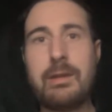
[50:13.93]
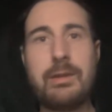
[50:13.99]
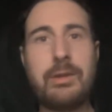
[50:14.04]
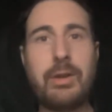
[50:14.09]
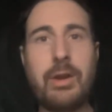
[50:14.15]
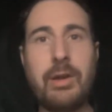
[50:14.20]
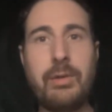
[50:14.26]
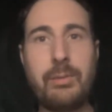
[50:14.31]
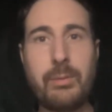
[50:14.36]

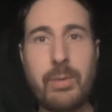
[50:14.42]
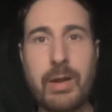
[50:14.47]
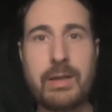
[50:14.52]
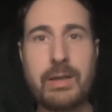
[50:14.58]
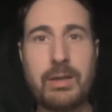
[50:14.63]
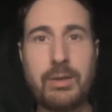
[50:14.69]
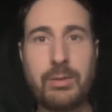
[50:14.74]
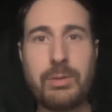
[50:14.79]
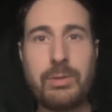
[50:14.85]
you know, I want
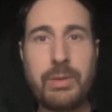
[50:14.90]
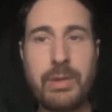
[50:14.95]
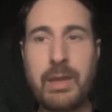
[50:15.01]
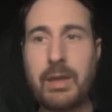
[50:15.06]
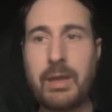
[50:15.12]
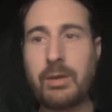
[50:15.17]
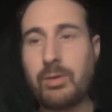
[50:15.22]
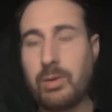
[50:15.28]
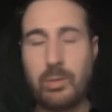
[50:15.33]
to hear what you
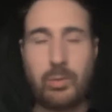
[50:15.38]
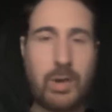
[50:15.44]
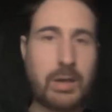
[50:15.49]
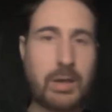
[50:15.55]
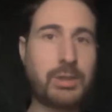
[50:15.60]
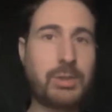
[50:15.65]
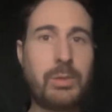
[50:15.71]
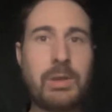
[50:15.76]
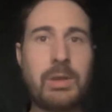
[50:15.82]
think or
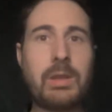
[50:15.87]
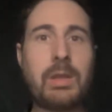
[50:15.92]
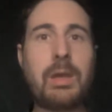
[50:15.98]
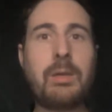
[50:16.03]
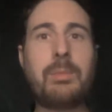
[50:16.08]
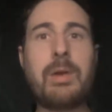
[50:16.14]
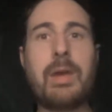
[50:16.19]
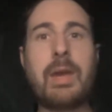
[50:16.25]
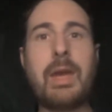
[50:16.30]
watch it with
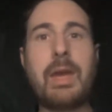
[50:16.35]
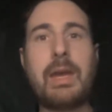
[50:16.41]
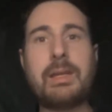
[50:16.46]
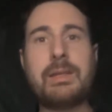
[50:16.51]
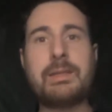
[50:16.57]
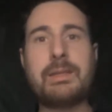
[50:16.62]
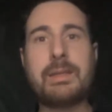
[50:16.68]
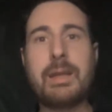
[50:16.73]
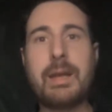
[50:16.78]
them.
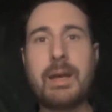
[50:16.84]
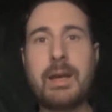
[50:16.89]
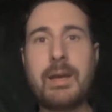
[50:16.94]
And